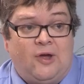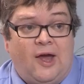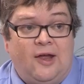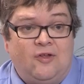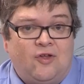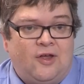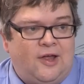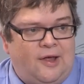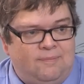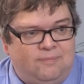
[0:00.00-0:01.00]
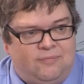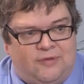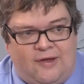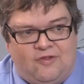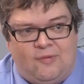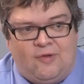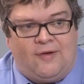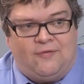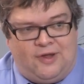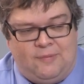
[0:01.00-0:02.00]
UK. So they seem to
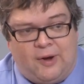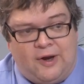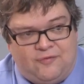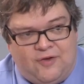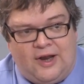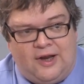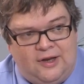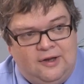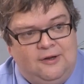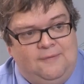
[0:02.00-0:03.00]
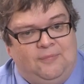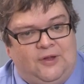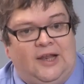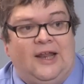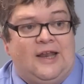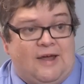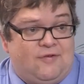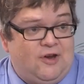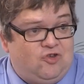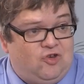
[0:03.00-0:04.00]
have in mind a fairly clear
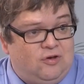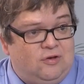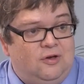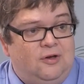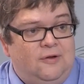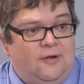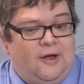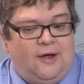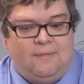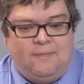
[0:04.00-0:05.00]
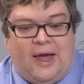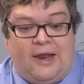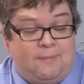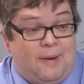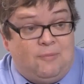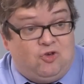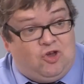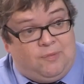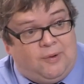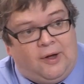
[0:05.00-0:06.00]
definition and a
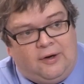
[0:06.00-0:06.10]
membership,